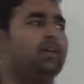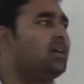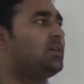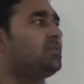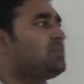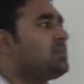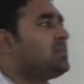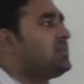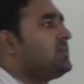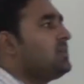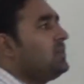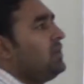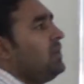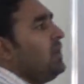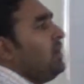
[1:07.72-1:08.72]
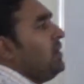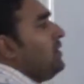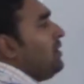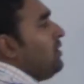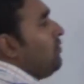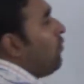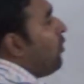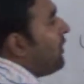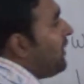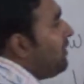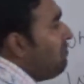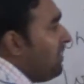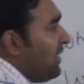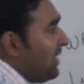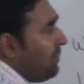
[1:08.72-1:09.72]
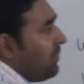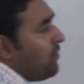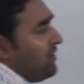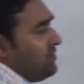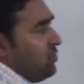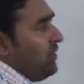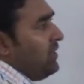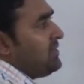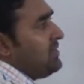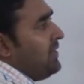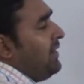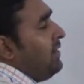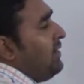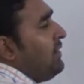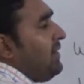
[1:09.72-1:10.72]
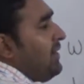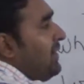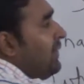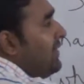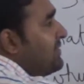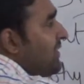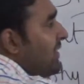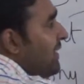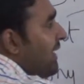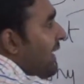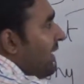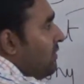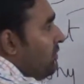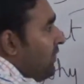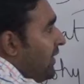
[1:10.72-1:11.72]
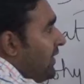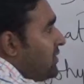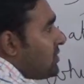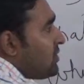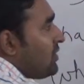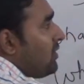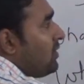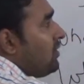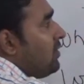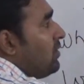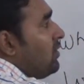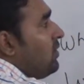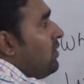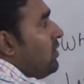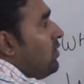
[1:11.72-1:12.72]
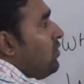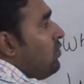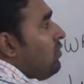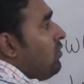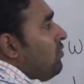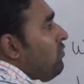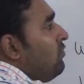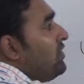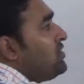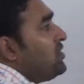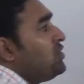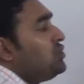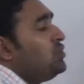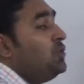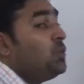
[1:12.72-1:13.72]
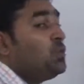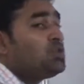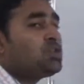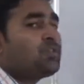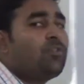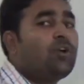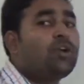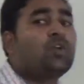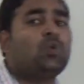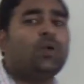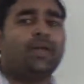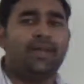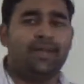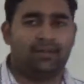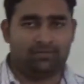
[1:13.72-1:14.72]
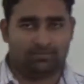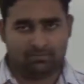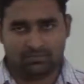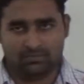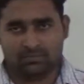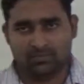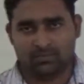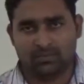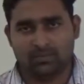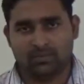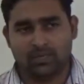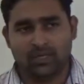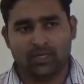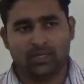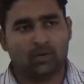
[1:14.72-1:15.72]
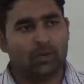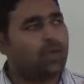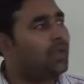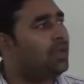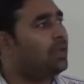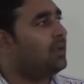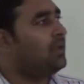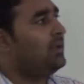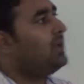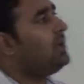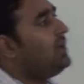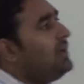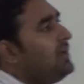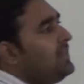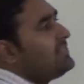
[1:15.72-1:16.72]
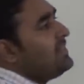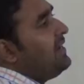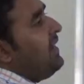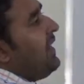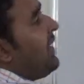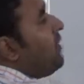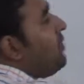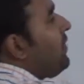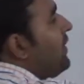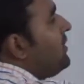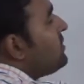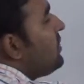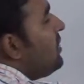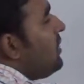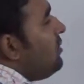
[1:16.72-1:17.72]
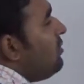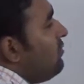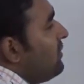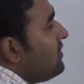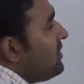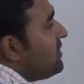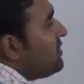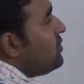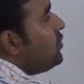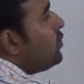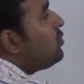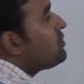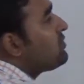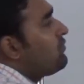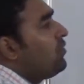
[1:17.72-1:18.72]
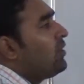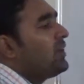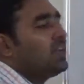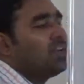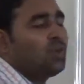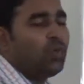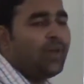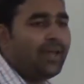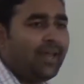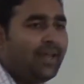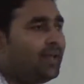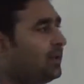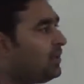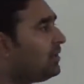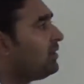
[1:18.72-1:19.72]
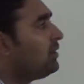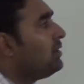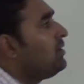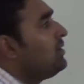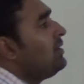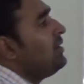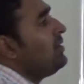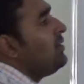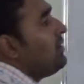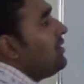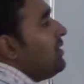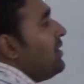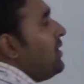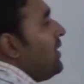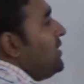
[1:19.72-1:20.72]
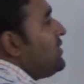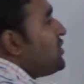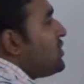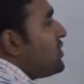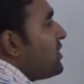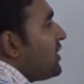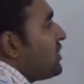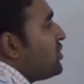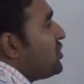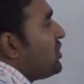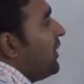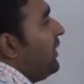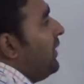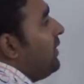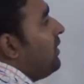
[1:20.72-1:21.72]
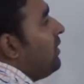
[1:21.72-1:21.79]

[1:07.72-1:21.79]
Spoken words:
terms, what I mean about SQL is that it is a language which is used for querying. Okay, it is a language which is used for querying structured.